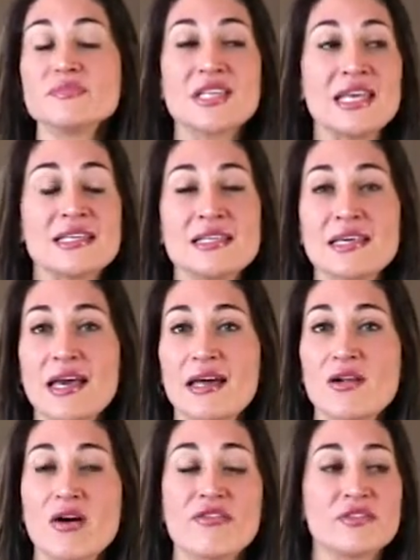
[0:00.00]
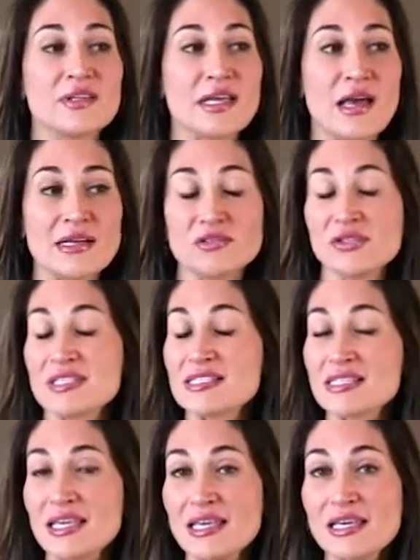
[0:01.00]
taking care of I took
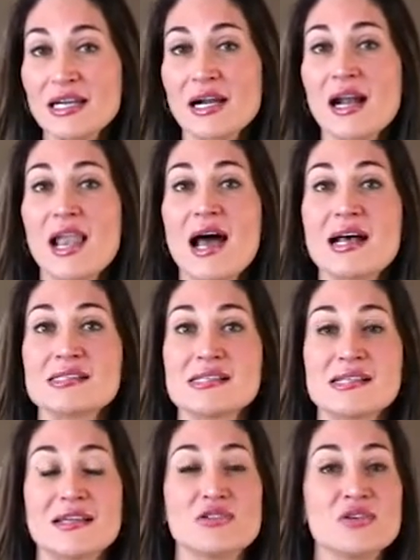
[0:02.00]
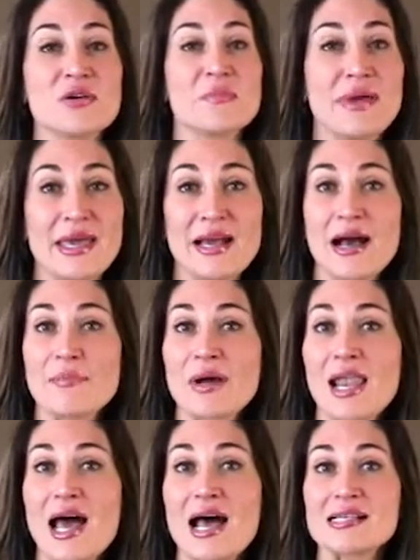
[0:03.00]
skincare classes, I took makeup
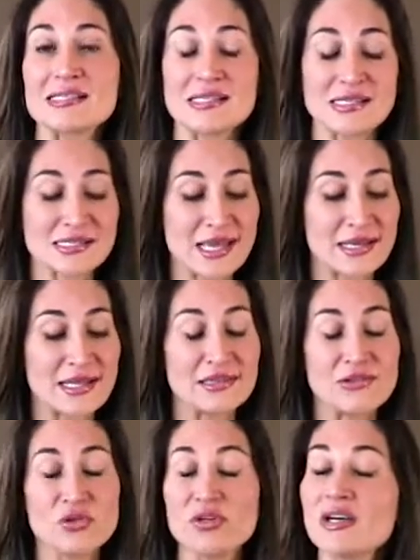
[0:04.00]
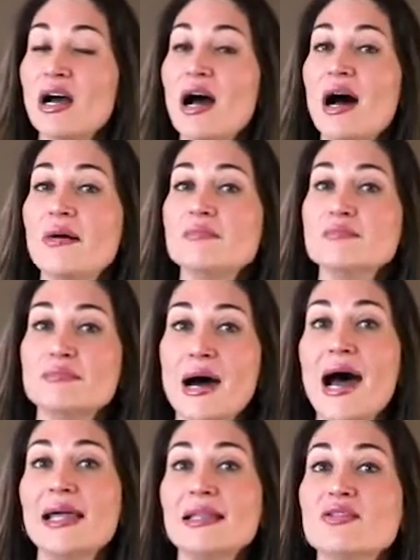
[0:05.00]
classes, and I took
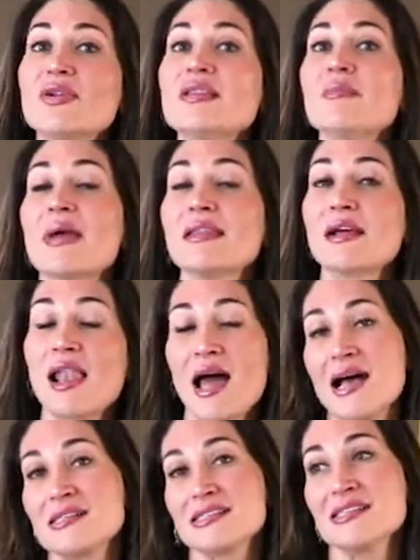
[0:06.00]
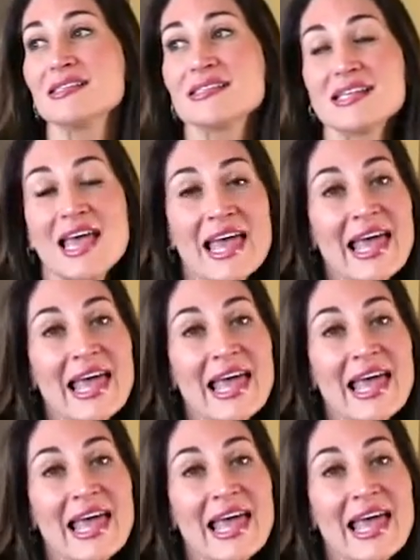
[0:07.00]
body treatment classes.